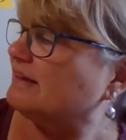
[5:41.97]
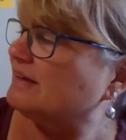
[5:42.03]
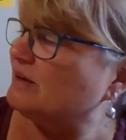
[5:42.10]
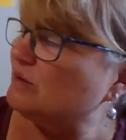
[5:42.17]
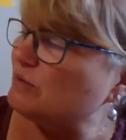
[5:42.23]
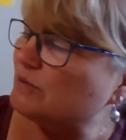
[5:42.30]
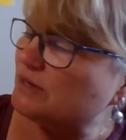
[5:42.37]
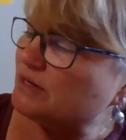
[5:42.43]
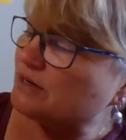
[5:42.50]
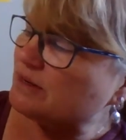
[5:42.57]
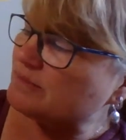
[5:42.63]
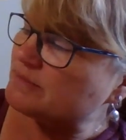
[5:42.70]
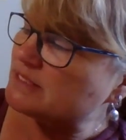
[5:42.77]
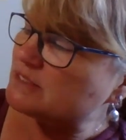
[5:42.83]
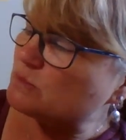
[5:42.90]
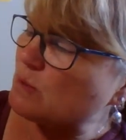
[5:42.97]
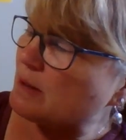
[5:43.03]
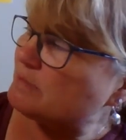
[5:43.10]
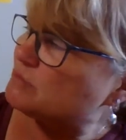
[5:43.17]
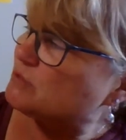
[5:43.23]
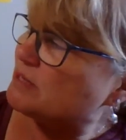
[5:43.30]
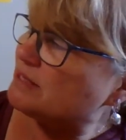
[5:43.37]
Oh, here comes the
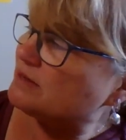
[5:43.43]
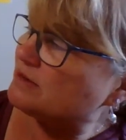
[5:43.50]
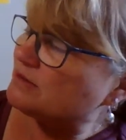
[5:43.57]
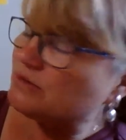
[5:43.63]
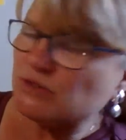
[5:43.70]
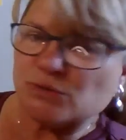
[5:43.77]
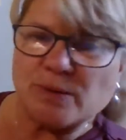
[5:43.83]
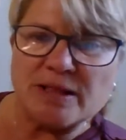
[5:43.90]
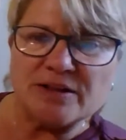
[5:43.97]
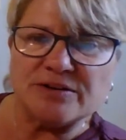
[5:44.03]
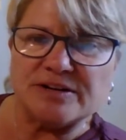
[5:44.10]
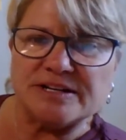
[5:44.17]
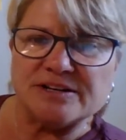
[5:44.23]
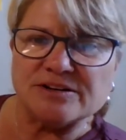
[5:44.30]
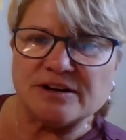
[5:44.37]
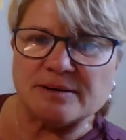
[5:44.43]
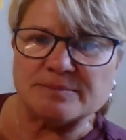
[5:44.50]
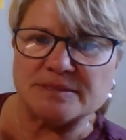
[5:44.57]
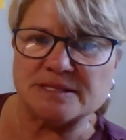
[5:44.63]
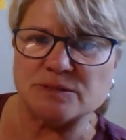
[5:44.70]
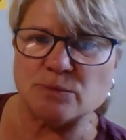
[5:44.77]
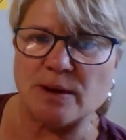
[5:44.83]
swamp dweller, and here comes
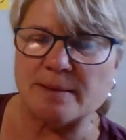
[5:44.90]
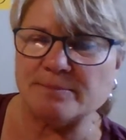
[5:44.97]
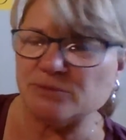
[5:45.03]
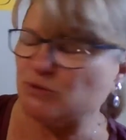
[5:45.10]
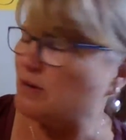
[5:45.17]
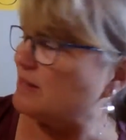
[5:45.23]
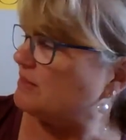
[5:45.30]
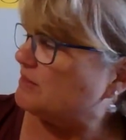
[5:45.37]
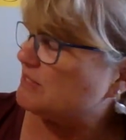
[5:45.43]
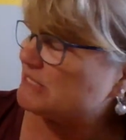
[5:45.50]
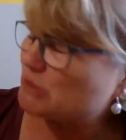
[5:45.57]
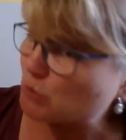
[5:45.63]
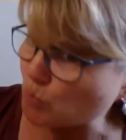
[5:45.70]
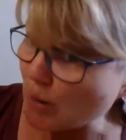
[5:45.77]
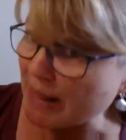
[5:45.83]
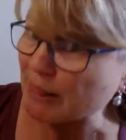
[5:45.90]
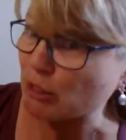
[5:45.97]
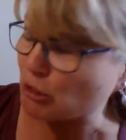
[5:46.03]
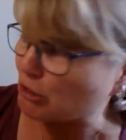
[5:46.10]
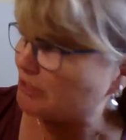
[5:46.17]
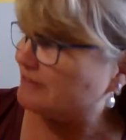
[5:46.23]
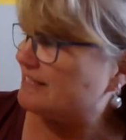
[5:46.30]
the
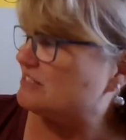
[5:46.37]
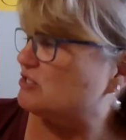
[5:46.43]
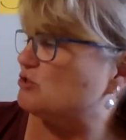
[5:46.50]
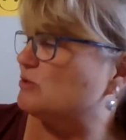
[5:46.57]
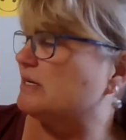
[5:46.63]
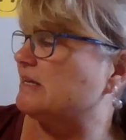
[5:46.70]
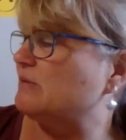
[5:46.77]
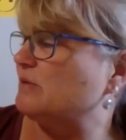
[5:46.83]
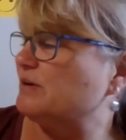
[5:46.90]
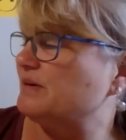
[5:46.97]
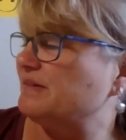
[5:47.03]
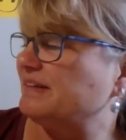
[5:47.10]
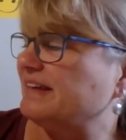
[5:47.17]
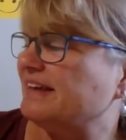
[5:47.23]
dweller. That's a tricky word.